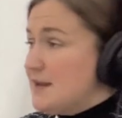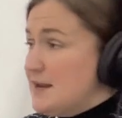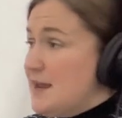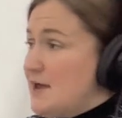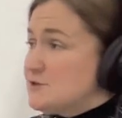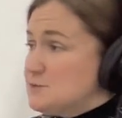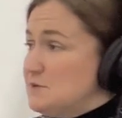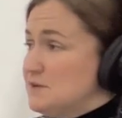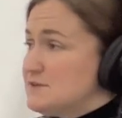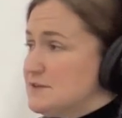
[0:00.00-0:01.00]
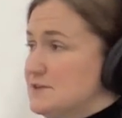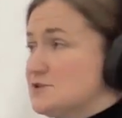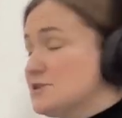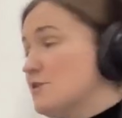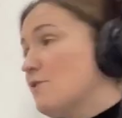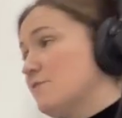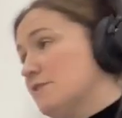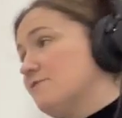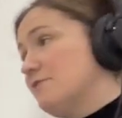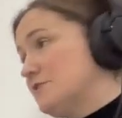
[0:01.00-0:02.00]
in-house built solution over to
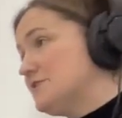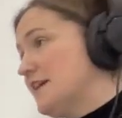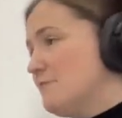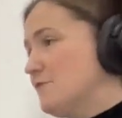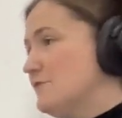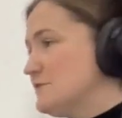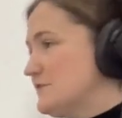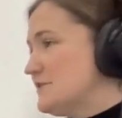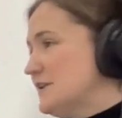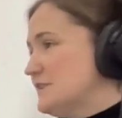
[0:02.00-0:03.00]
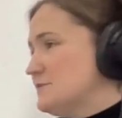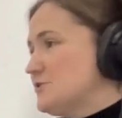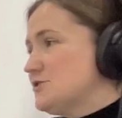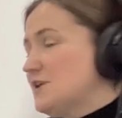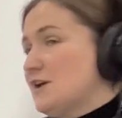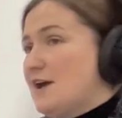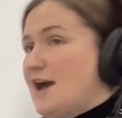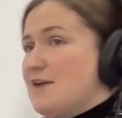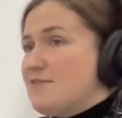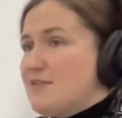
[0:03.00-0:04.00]
Vertex, Google's Vertex, which
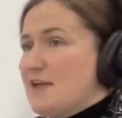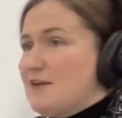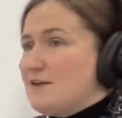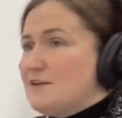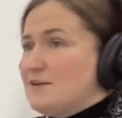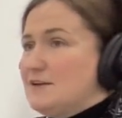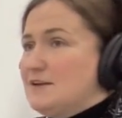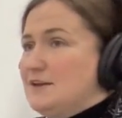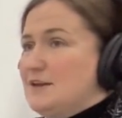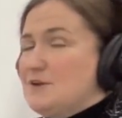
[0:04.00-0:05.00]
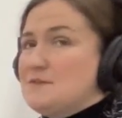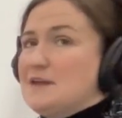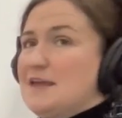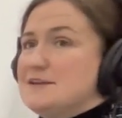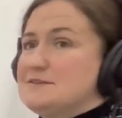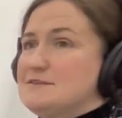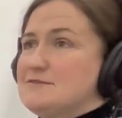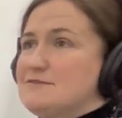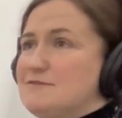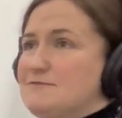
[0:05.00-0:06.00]
I think, in the case of
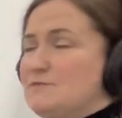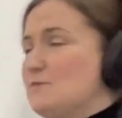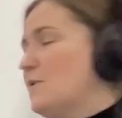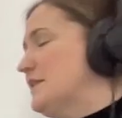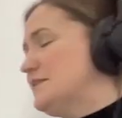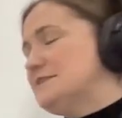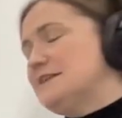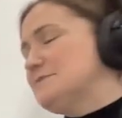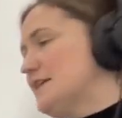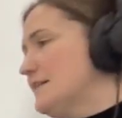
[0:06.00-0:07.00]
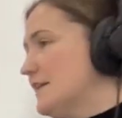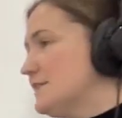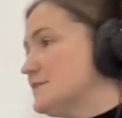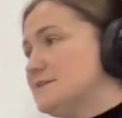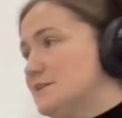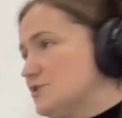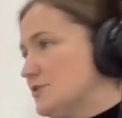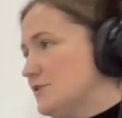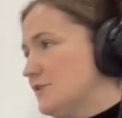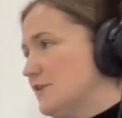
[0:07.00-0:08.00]
one of the teams I lead is
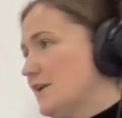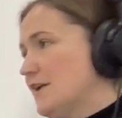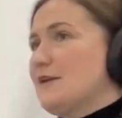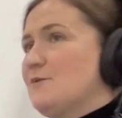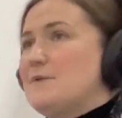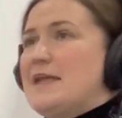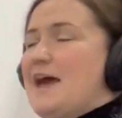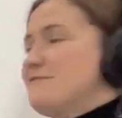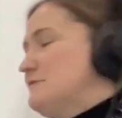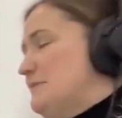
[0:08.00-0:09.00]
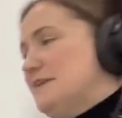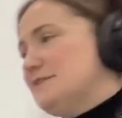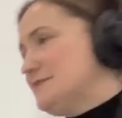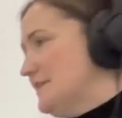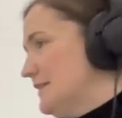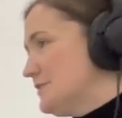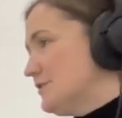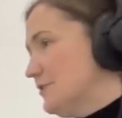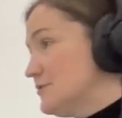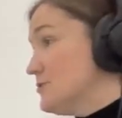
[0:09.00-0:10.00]
digital, we haven't been using the
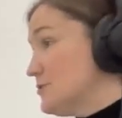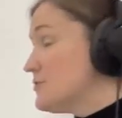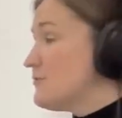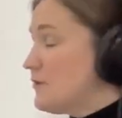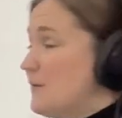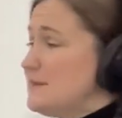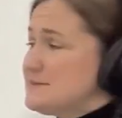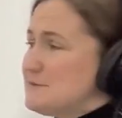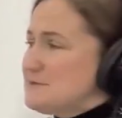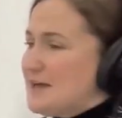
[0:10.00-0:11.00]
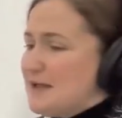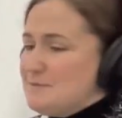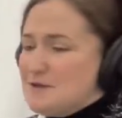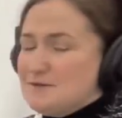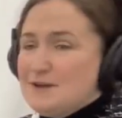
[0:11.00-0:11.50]
internal solution for quite some time. And,